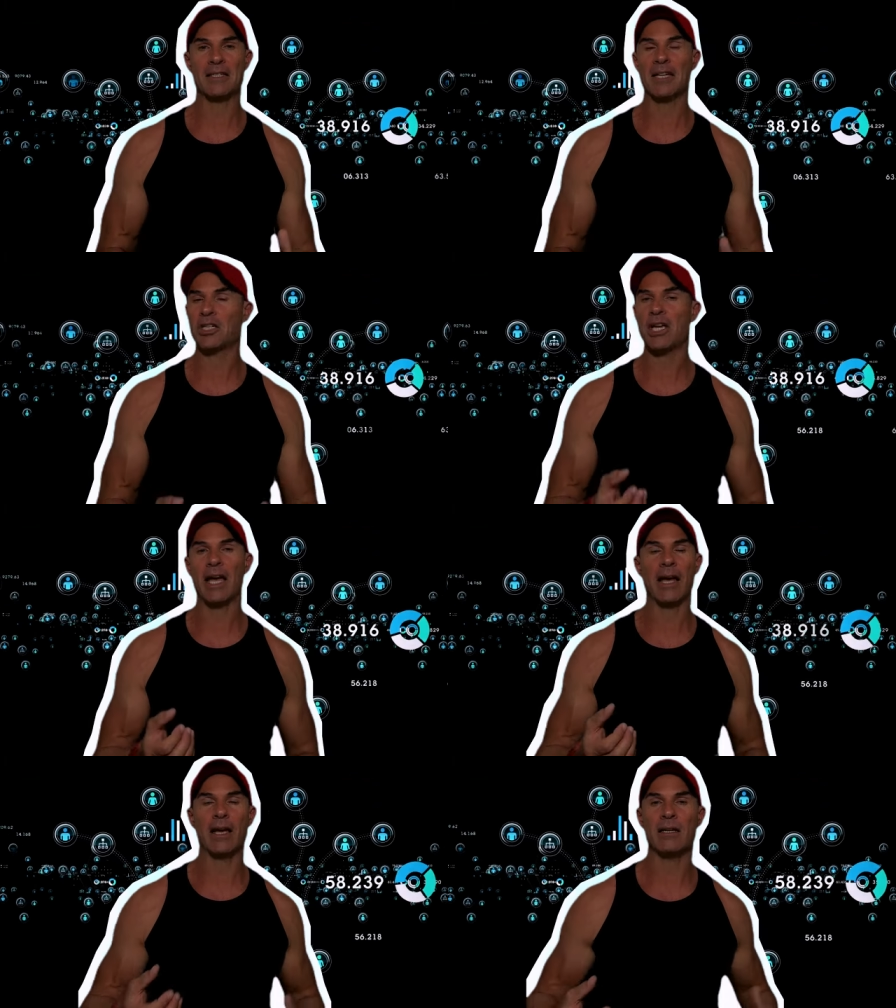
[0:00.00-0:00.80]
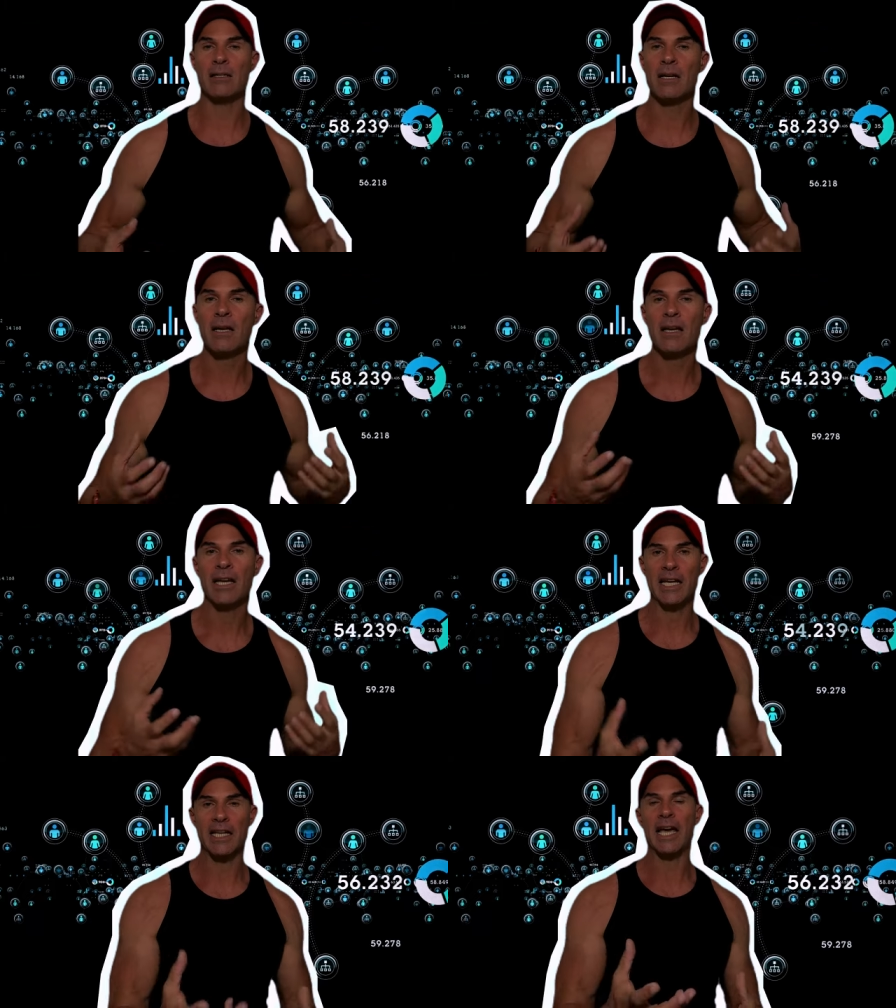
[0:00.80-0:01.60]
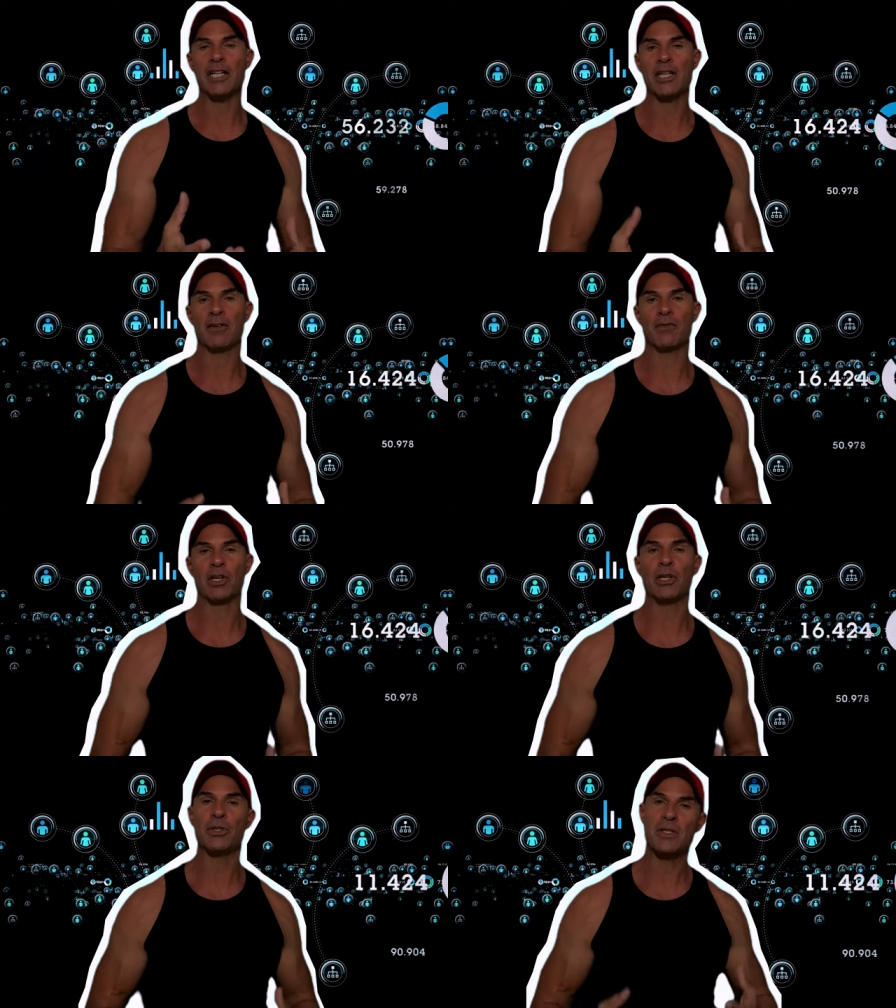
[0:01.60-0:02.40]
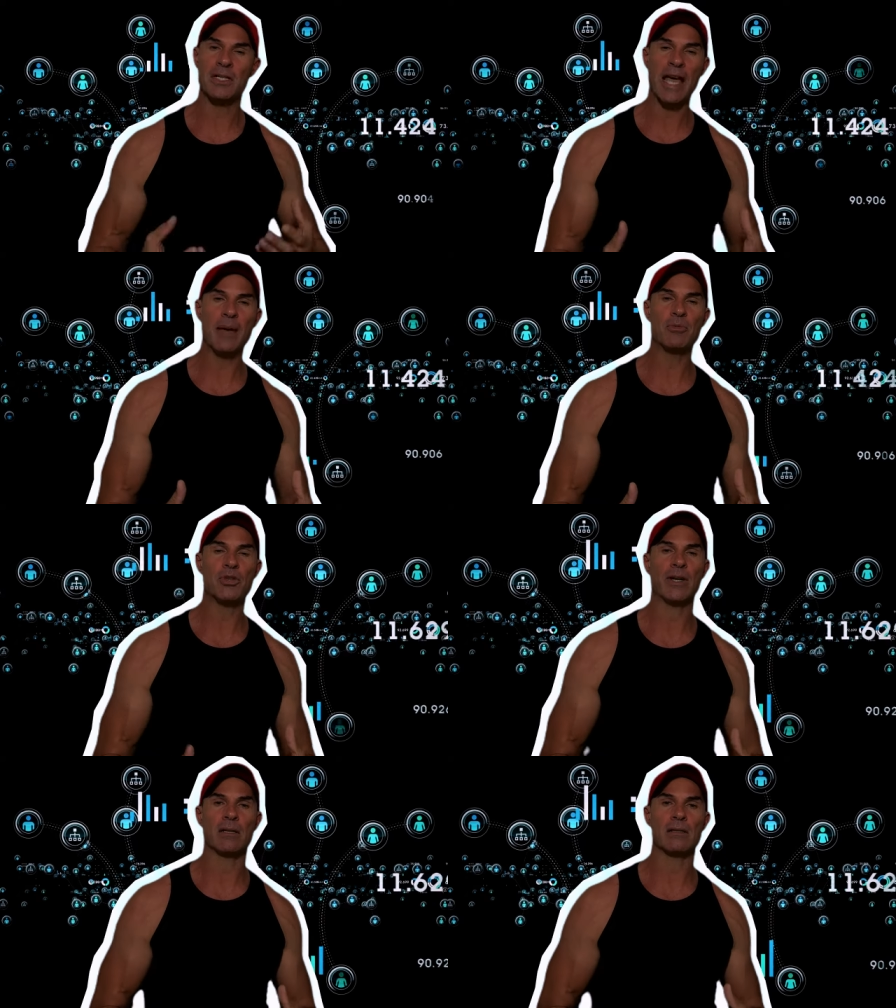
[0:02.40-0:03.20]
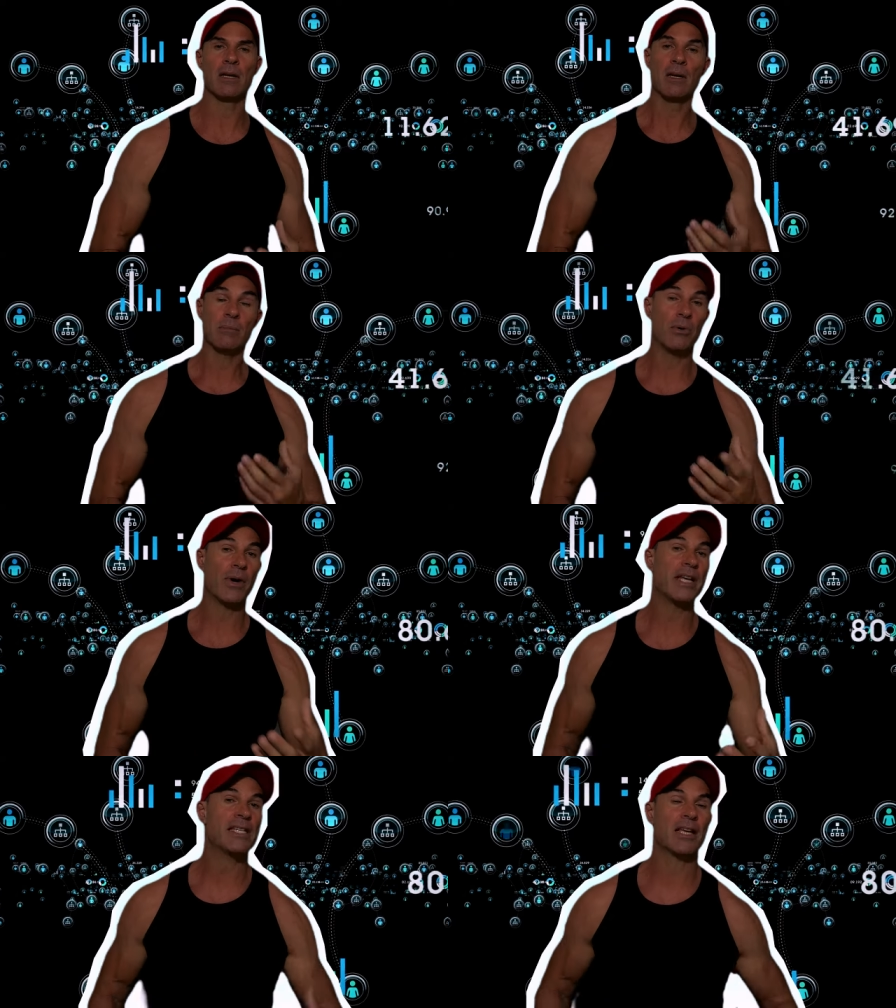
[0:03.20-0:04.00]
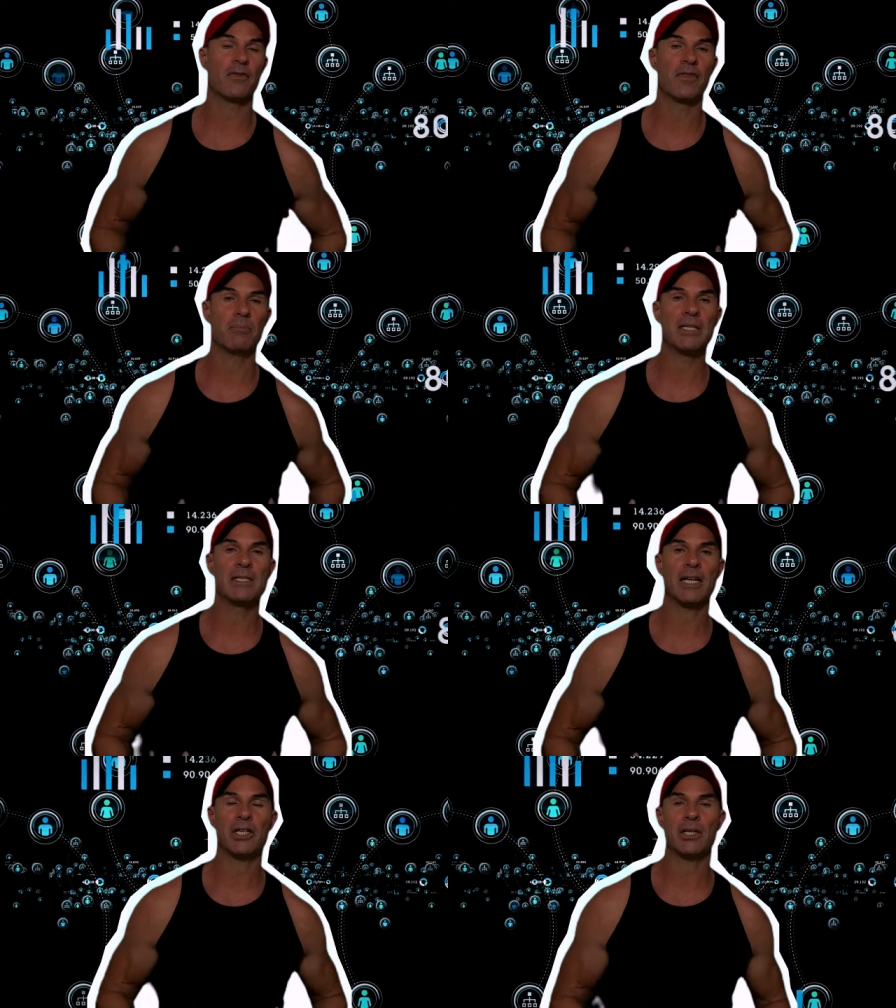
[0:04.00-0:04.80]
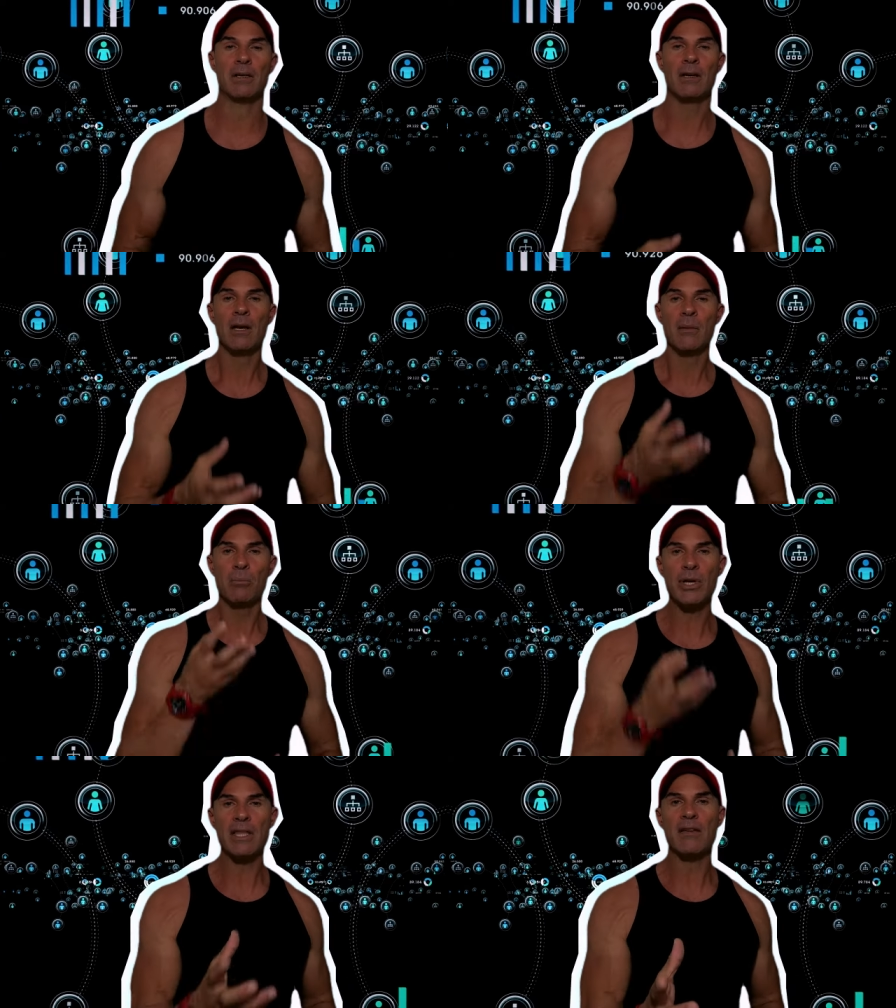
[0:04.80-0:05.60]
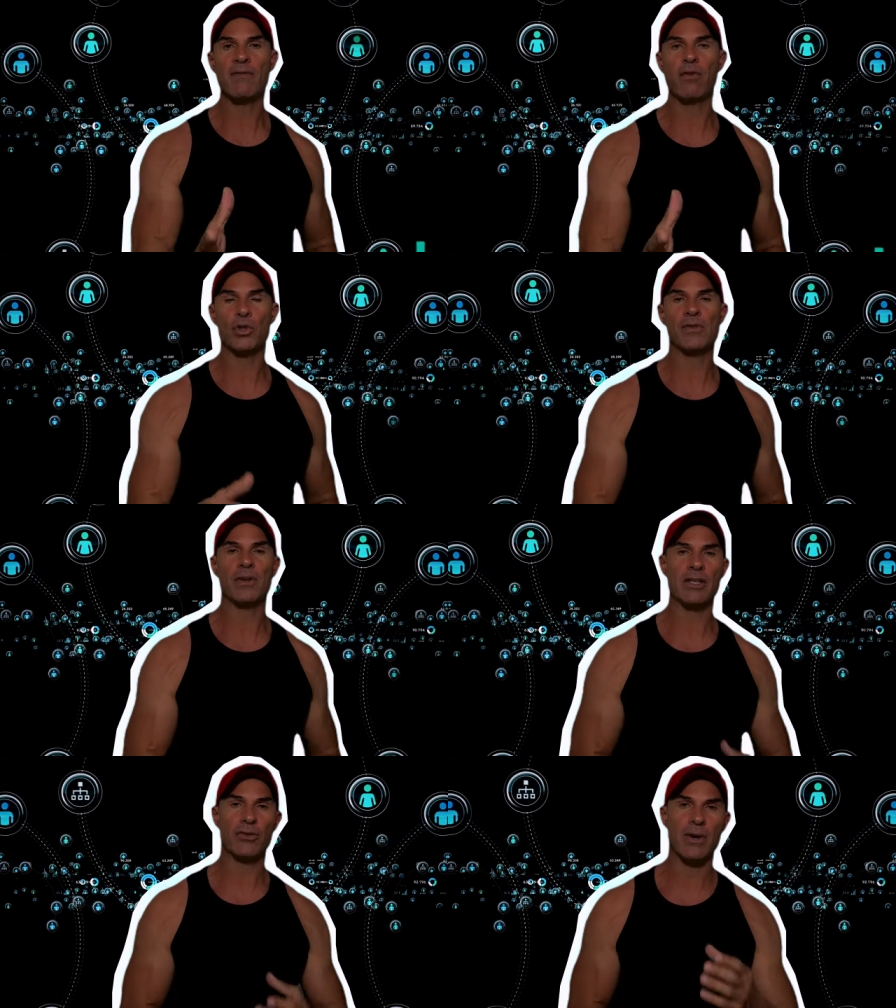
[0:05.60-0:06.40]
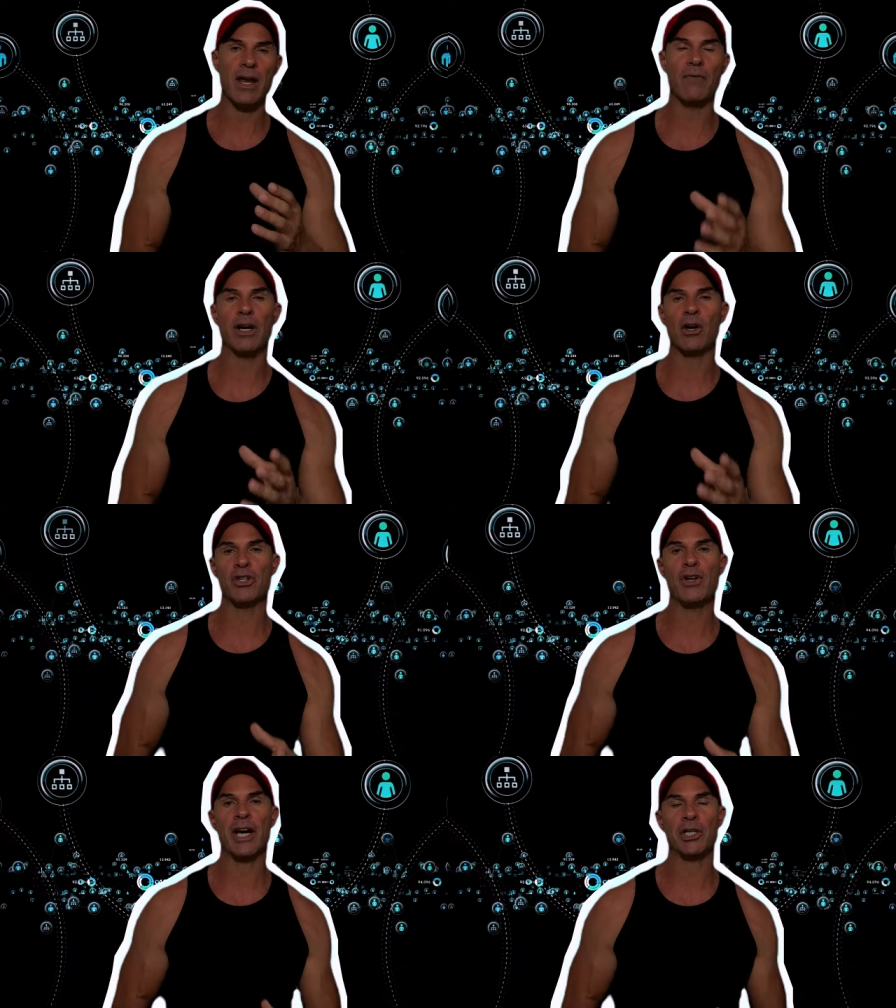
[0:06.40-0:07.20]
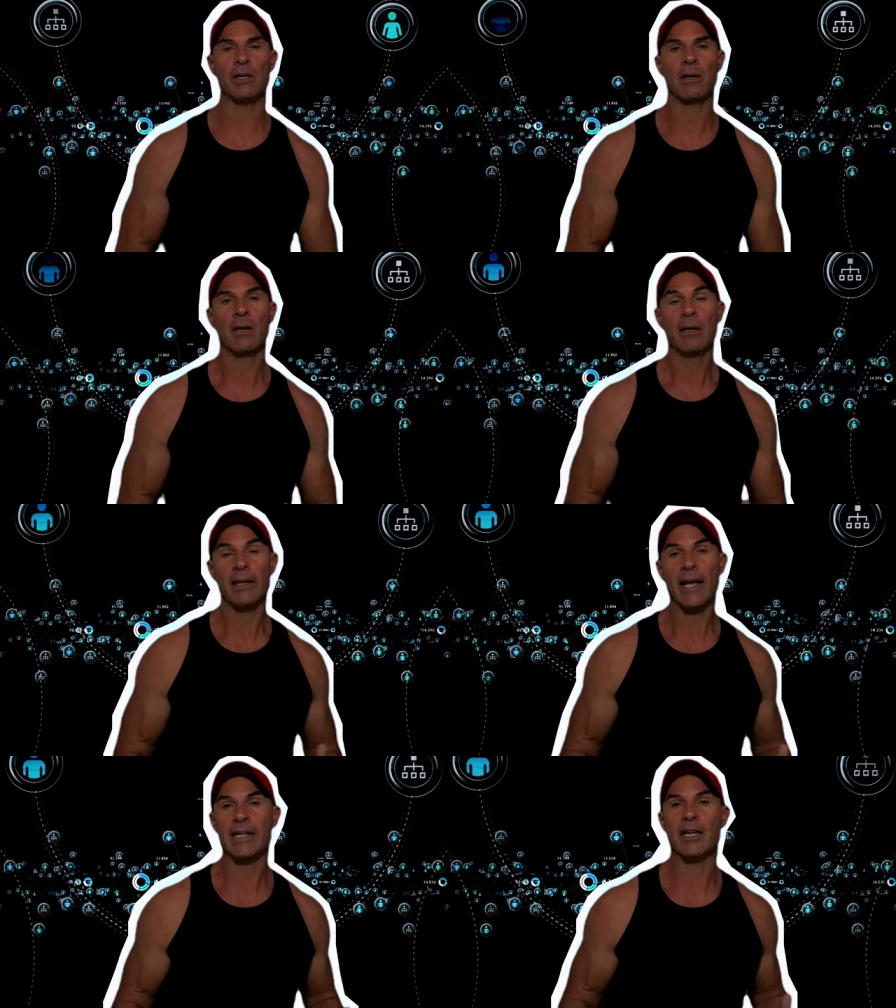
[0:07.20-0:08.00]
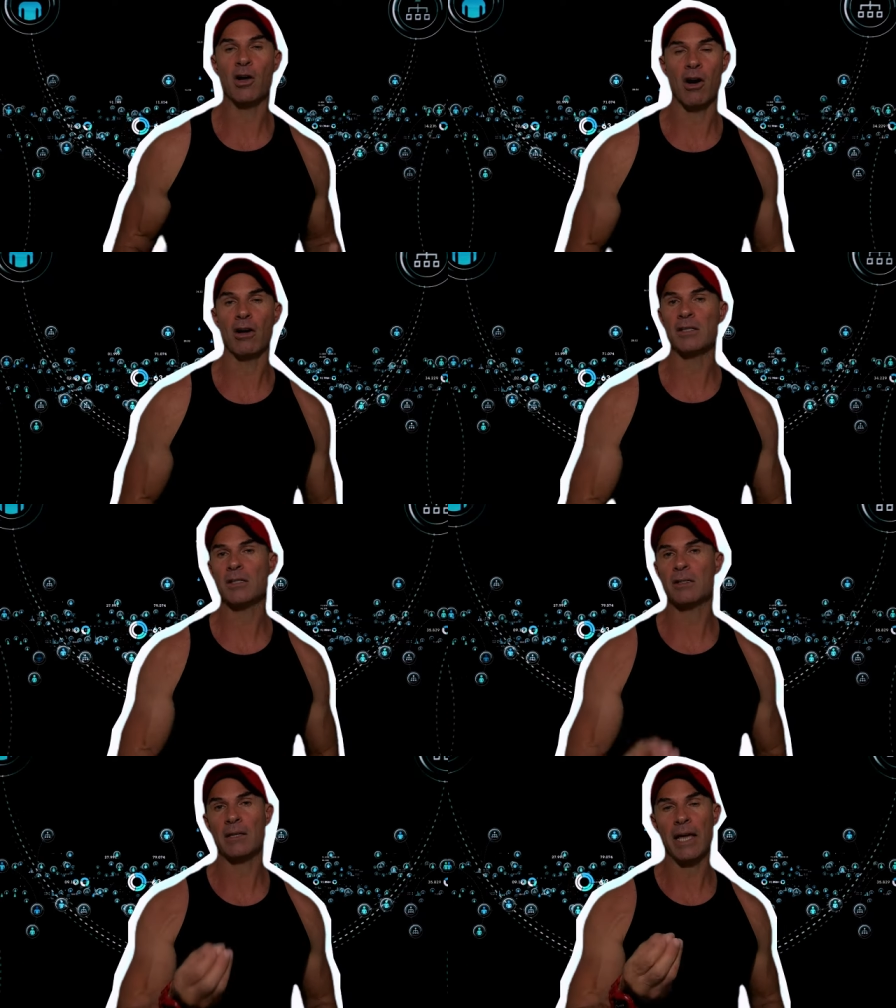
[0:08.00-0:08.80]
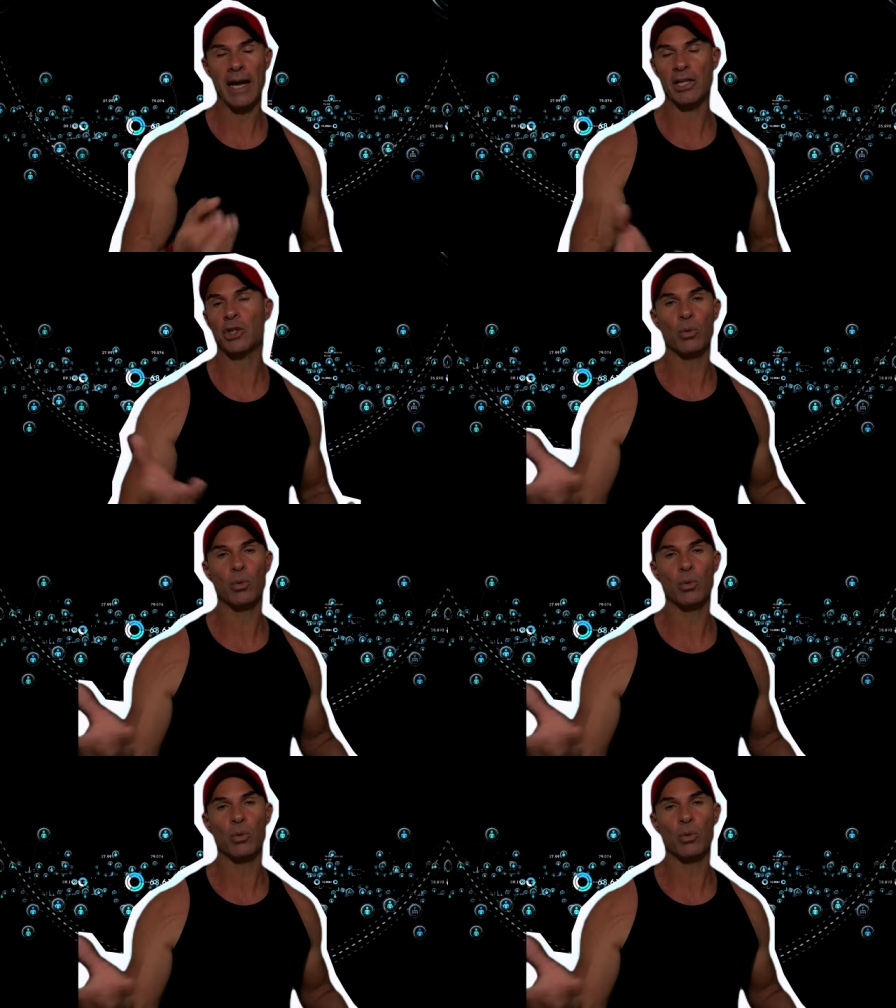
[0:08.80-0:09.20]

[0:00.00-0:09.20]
such as engaging of the glutes and hamstrings, bracing of the midsection, breathing forcefully through every contraction can enhance the actual